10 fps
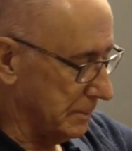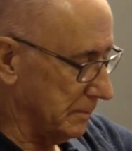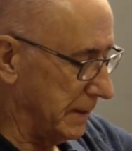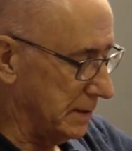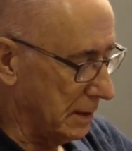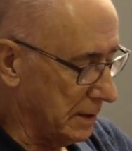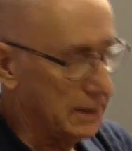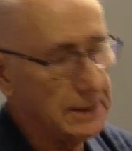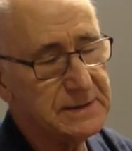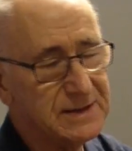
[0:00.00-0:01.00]
pin lock
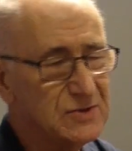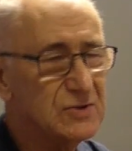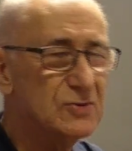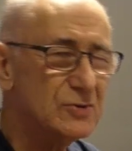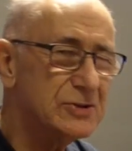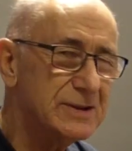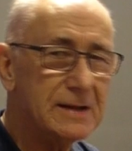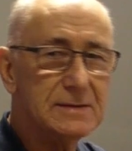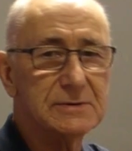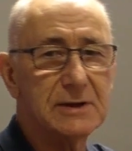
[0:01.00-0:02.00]
in it, it does
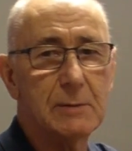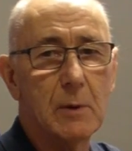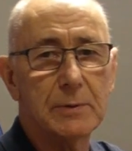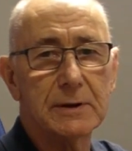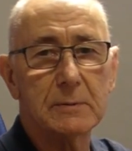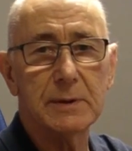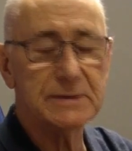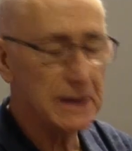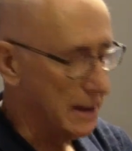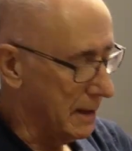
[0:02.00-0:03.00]
tend to steam up a little
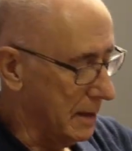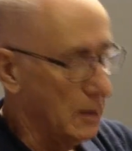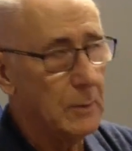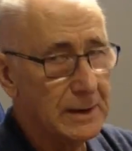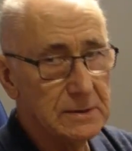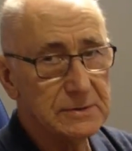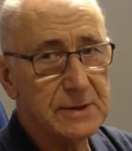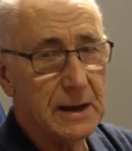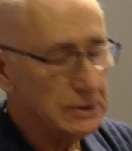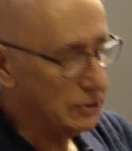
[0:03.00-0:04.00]
bit when you're
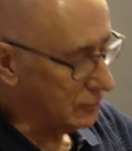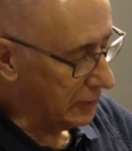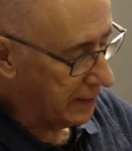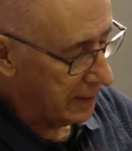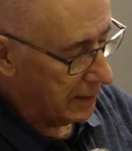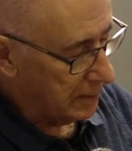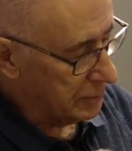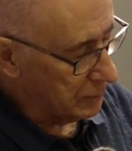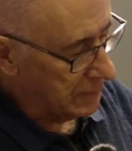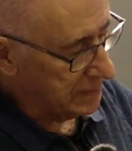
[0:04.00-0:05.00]
stationary.
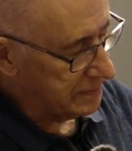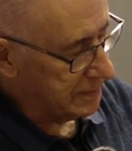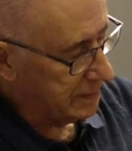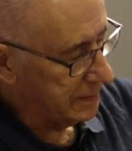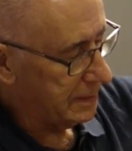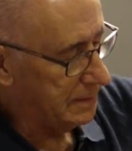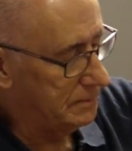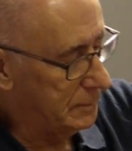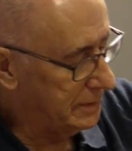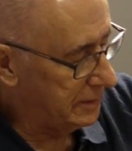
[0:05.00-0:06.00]
But with the
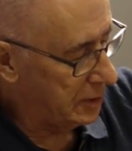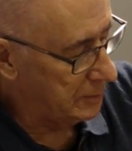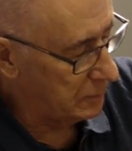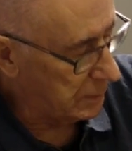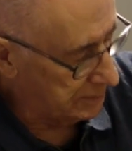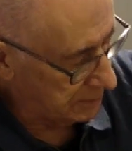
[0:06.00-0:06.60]
urban one,